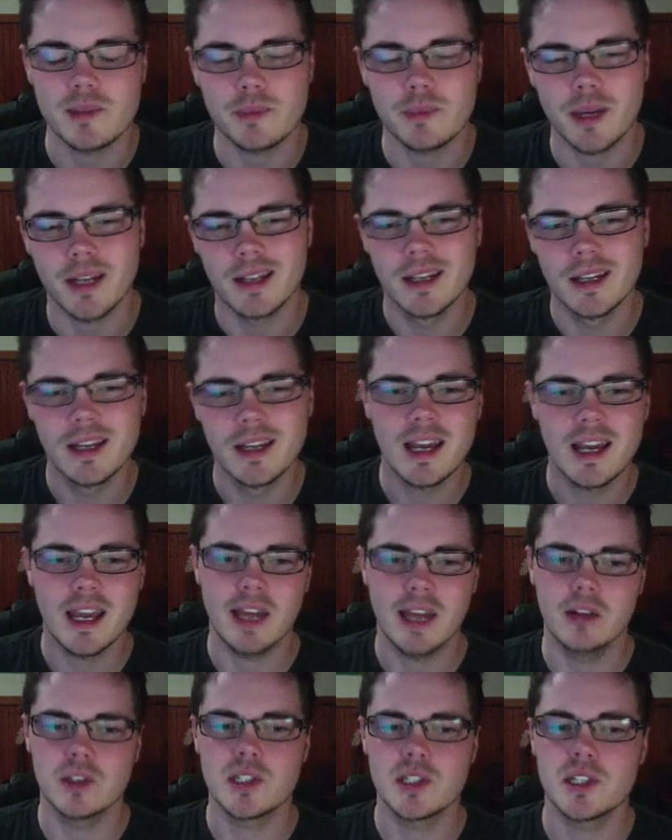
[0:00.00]
but
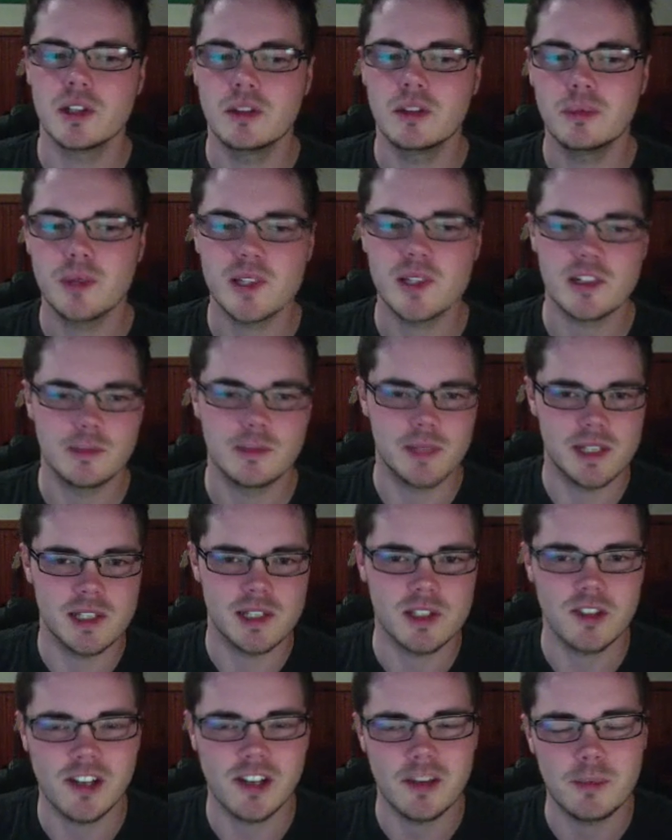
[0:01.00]
it'll still be something
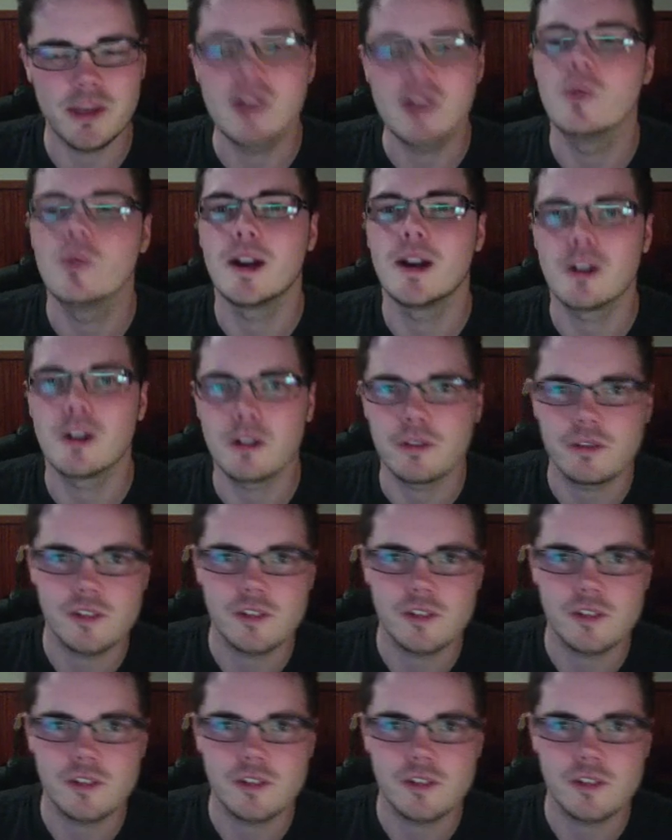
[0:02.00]
to be aware of.